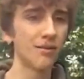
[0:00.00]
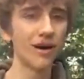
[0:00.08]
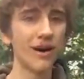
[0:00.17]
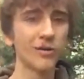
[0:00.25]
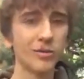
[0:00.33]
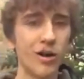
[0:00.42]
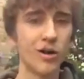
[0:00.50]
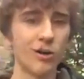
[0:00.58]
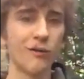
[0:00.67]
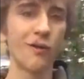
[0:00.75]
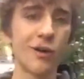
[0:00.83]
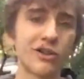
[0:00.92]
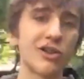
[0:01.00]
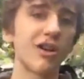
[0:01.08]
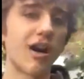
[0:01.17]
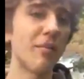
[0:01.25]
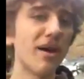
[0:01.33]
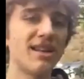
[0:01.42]
My name's Marco
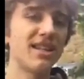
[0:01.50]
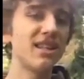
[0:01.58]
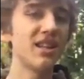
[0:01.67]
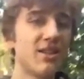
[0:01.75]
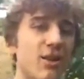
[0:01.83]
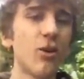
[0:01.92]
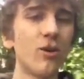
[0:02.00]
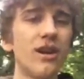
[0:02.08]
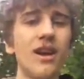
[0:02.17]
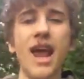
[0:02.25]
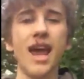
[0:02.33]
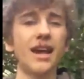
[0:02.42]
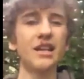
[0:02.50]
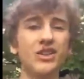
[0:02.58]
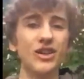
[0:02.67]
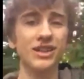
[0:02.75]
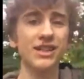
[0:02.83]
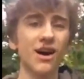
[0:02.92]
Foster. I'm 18 years old and as
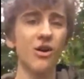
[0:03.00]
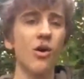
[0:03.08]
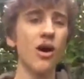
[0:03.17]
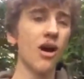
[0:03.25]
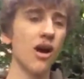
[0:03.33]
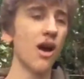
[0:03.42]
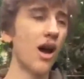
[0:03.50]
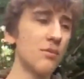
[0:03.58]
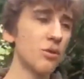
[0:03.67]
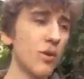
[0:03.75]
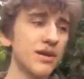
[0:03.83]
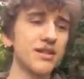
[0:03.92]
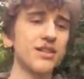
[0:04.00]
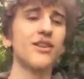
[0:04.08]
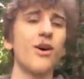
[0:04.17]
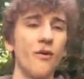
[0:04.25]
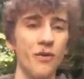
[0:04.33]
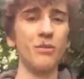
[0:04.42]
you can tell, I'm a
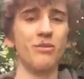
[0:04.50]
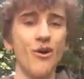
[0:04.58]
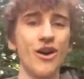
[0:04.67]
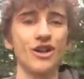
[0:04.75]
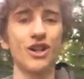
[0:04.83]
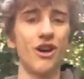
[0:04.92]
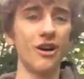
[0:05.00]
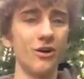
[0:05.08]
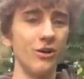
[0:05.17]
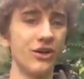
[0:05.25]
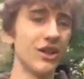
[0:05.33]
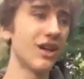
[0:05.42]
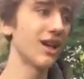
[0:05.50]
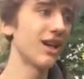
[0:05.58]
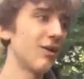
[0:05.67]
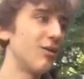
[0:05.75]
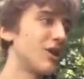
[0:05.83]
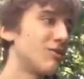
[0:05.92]
resident of the British Isles,
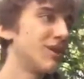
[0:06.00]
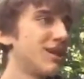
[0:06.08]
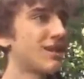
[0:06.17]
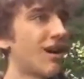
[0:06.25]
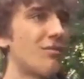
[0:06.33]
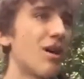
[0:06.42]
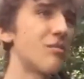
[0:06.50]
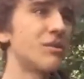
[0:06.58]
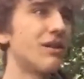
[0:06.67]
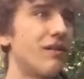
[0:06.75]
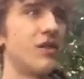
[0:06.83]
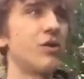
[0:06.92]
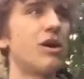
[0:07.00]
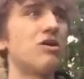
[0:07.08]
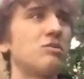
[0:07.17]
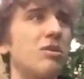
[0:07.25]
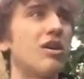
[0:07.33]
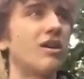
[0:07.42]
which means I might be a few
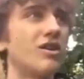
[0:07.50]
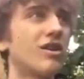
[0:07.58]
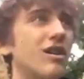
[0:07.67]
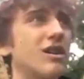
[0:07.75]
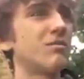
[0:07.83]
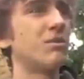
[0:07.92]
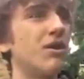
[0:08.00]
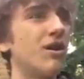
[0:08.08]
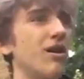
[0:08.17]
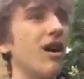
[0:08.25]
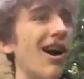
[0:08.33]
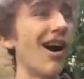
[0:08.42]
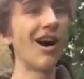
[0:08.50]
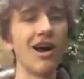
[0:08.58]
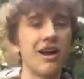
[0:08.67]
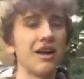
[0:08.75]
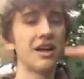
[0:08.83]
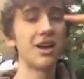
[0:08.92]
hours behind you guys, but
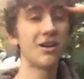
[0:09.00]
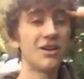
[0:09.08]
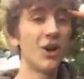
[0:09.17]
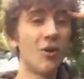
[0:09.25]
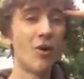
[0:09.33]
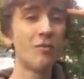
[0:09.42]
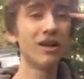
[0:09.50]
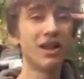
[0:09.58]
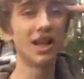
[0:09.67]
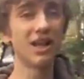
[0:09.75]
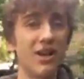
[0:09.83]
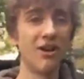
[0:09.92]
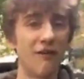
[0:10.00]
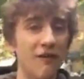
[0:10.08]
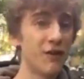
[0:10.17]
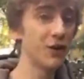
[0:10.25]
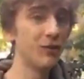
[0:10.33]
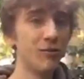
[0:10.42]
yo, I'll be thinking a
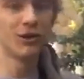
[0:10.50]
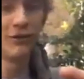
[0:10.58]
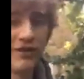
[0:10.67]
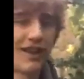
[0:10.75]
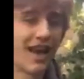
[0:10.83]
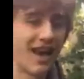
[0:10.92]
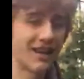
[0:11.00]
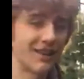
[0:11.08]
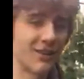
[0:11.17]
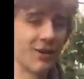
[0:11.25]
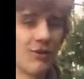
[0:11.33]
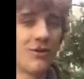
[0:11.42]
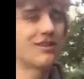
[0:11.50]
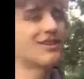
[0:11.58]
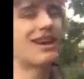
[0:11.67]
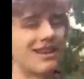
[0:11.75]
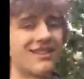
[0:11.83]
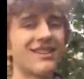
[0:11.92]
few moves ahead though.
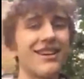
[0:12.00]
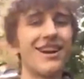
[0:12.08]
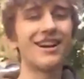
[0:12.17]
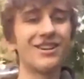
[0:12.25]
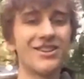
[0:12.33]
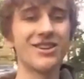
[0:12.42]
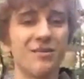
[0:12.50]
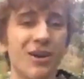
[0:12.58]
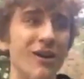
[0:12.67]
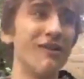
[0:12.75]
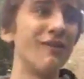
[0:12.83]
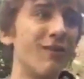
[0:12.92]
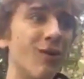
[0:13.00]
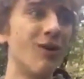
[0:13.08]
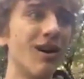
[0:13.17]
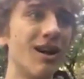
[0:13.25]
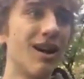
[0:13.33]
That's the analogy I'm going for.